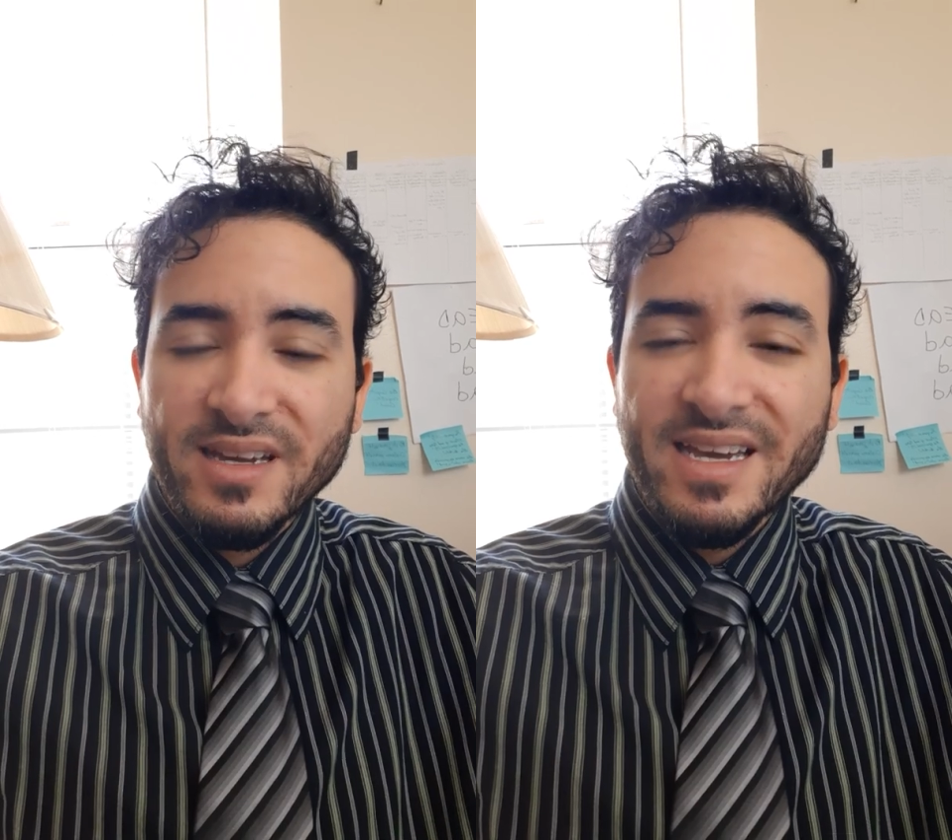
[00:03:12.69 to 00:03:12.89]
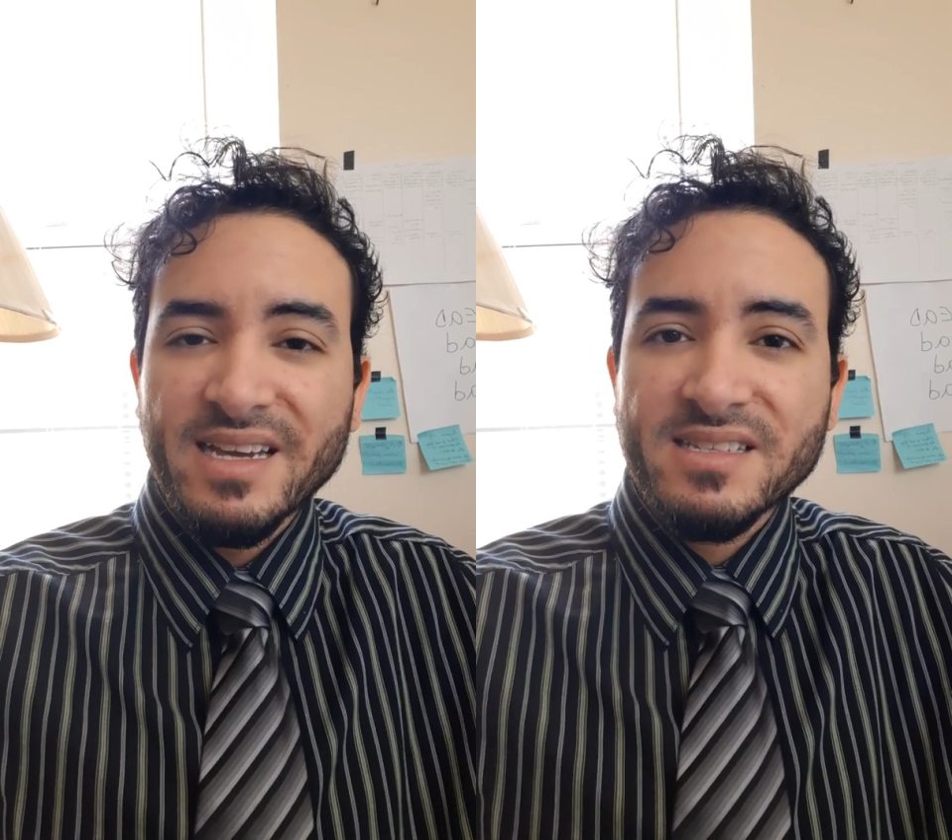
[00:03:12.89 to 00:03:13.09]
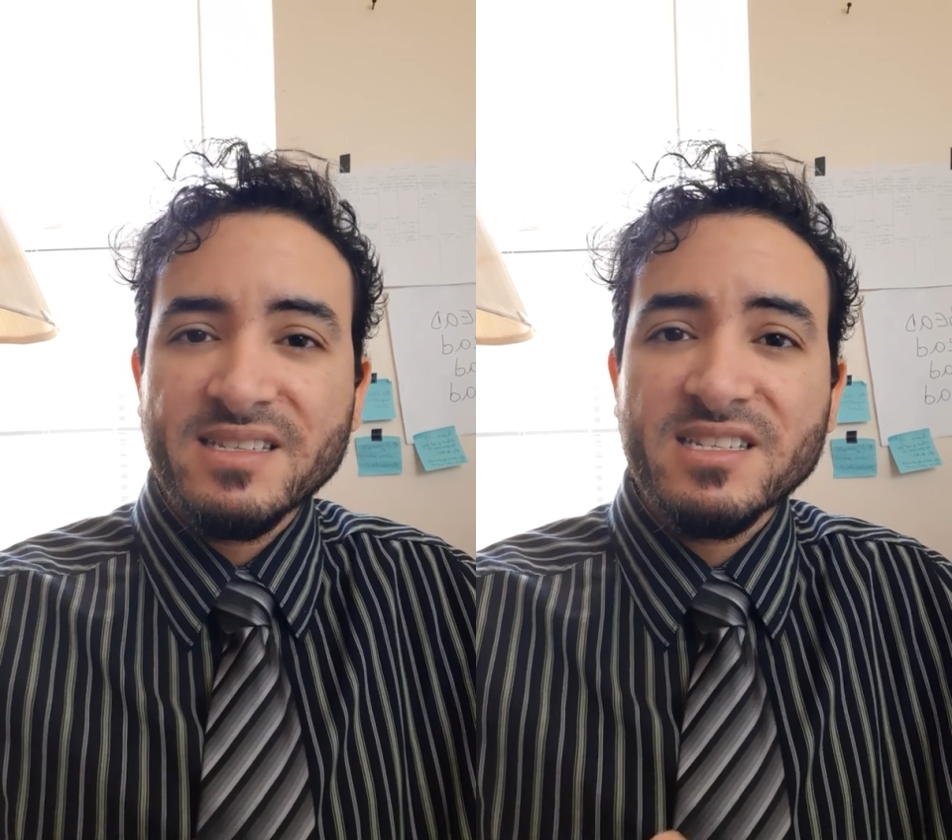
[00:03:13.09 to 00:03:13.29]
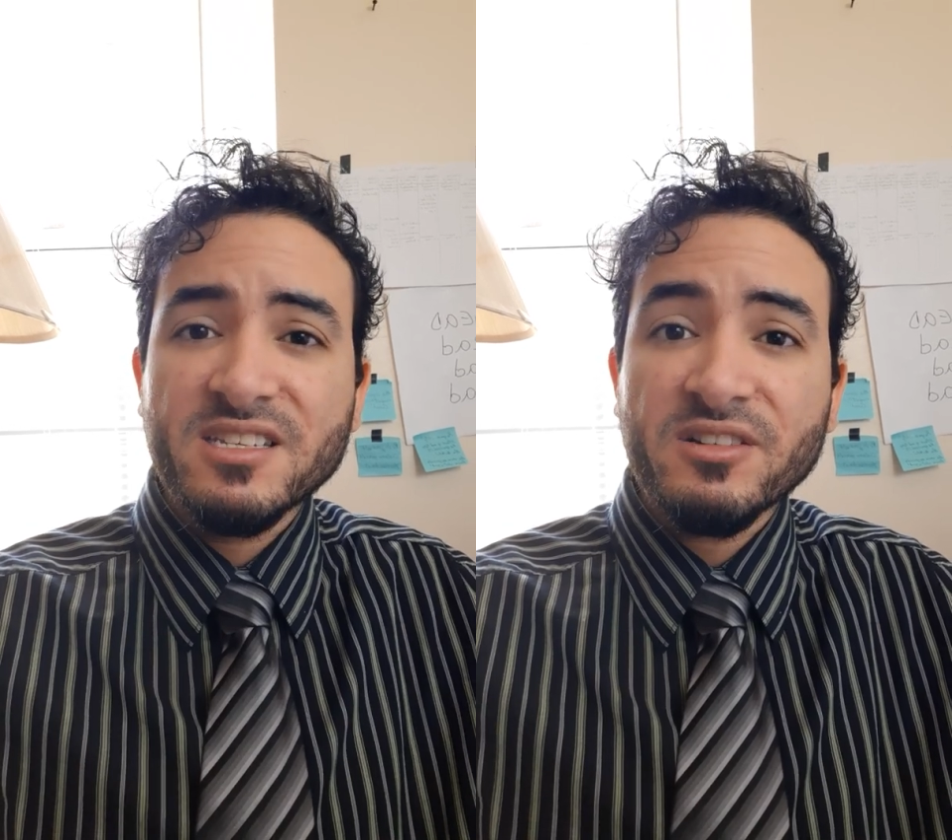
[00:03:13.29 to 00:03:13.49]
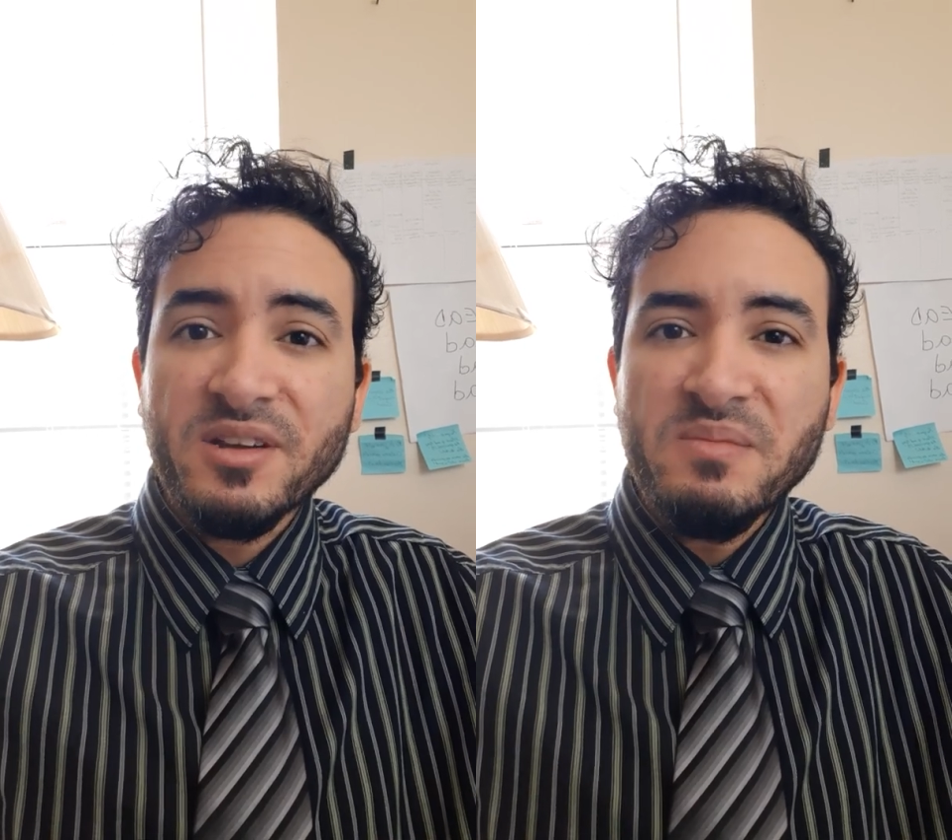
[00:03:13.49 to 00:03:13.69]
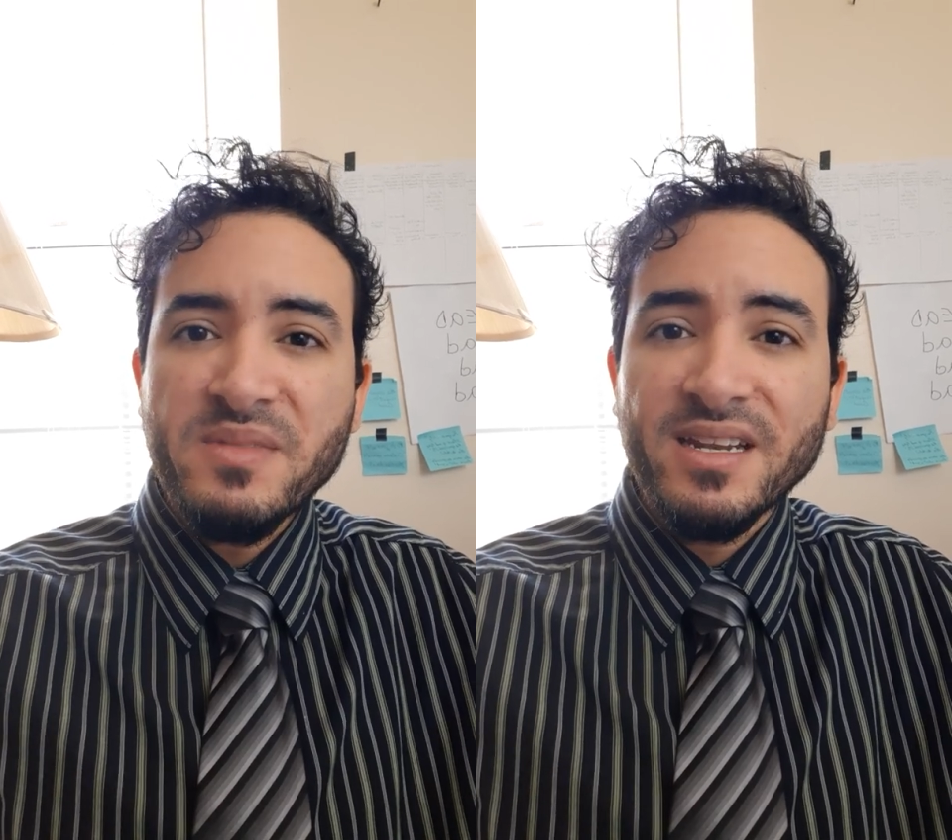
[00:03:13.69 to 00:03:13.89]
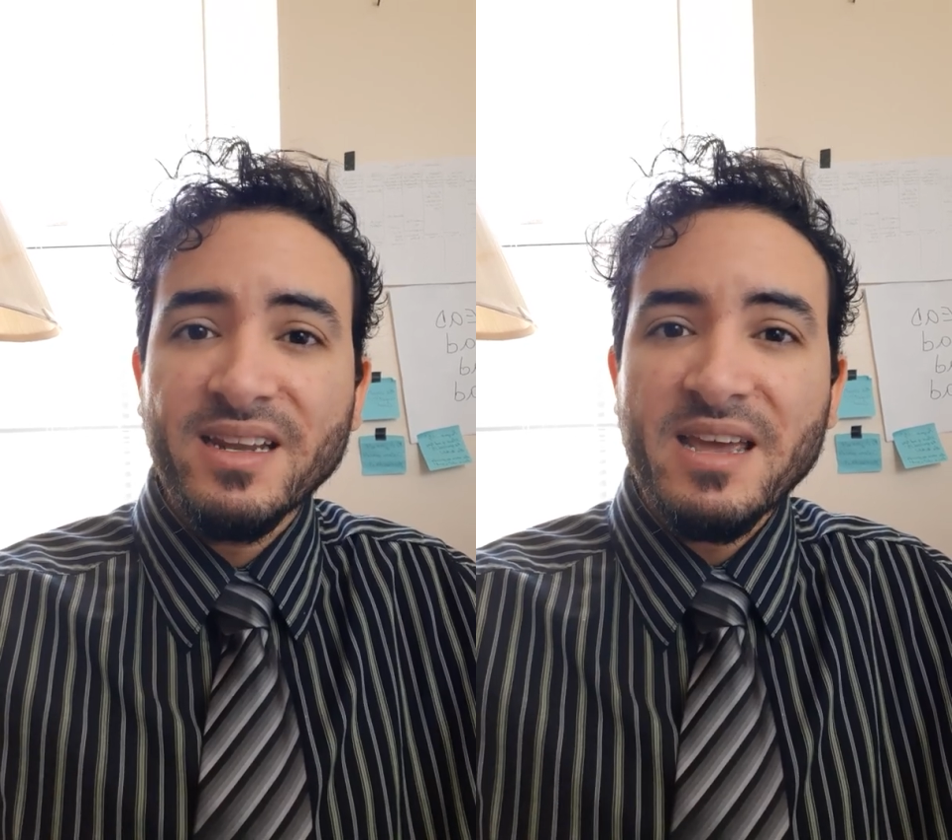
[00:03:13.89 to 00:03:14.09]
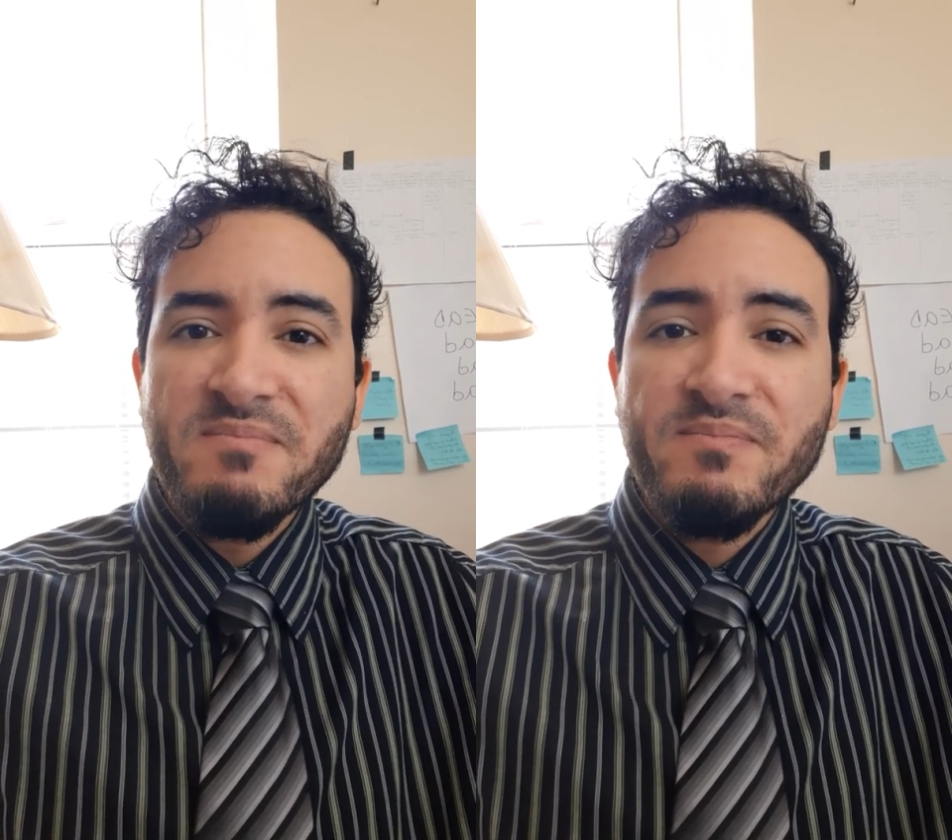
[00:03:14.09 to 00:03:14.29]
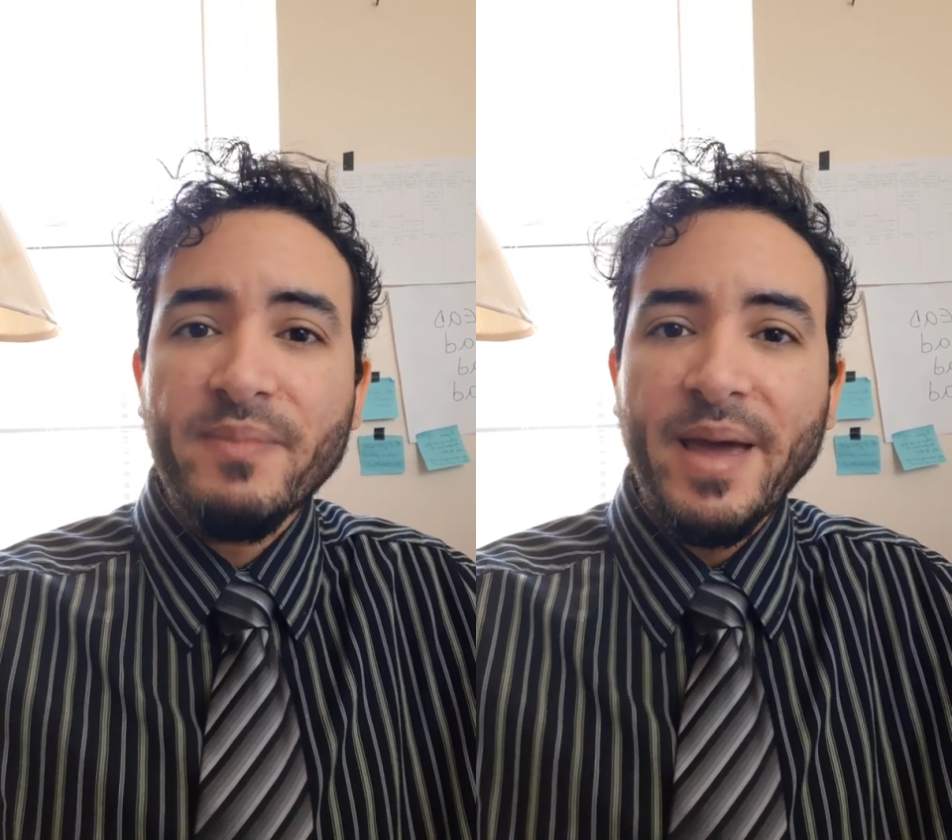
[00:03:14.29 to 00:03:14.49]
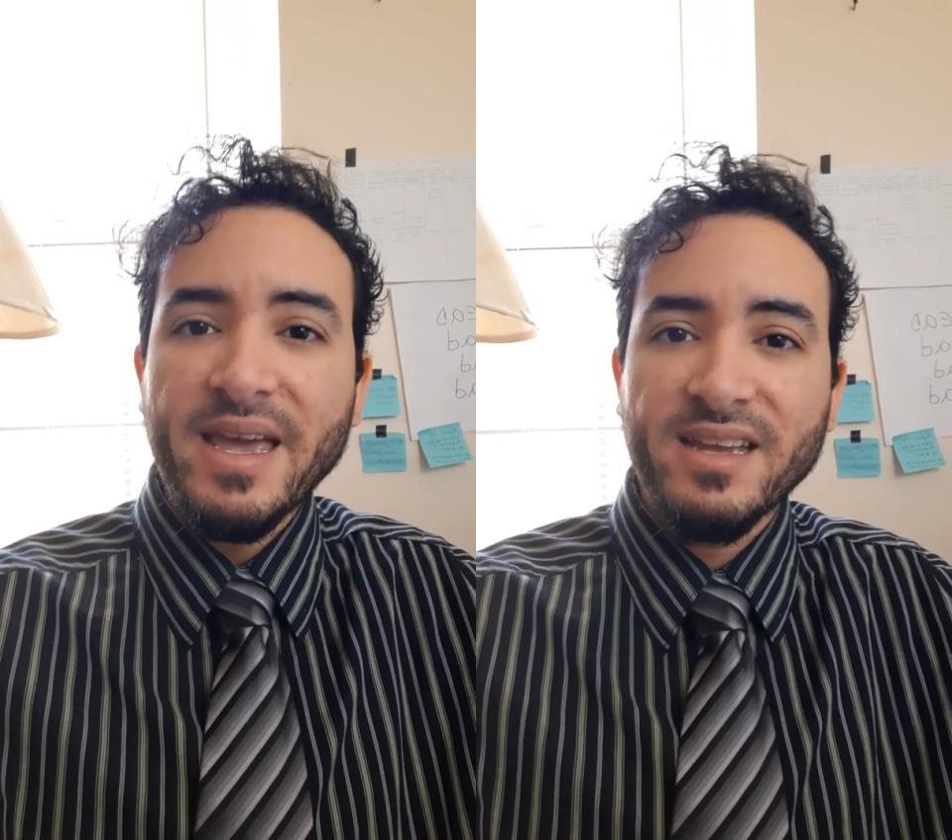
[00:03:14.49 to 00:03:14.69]
is screaming in
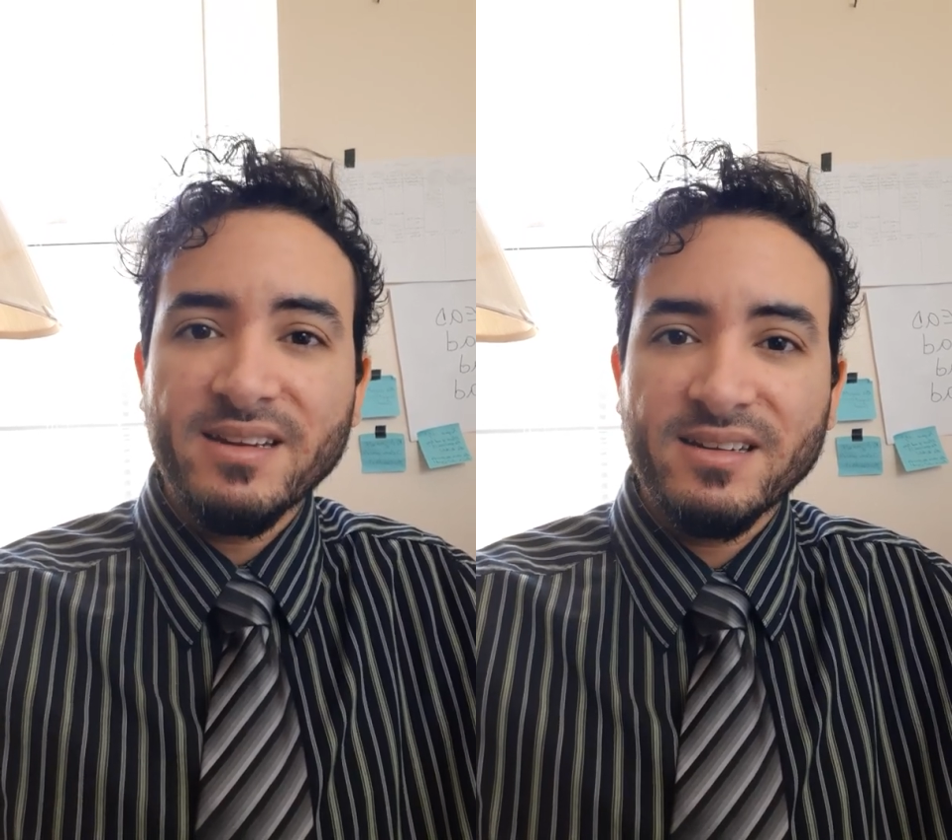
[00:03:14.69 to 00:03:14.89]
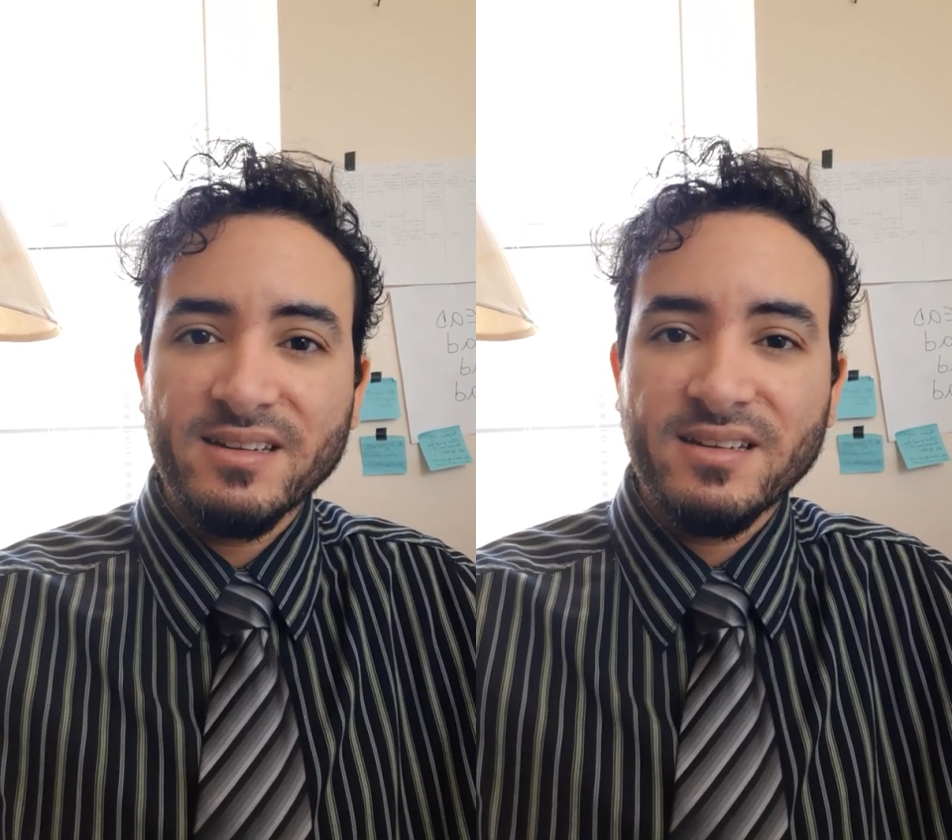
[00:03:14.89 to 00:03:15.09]
pain,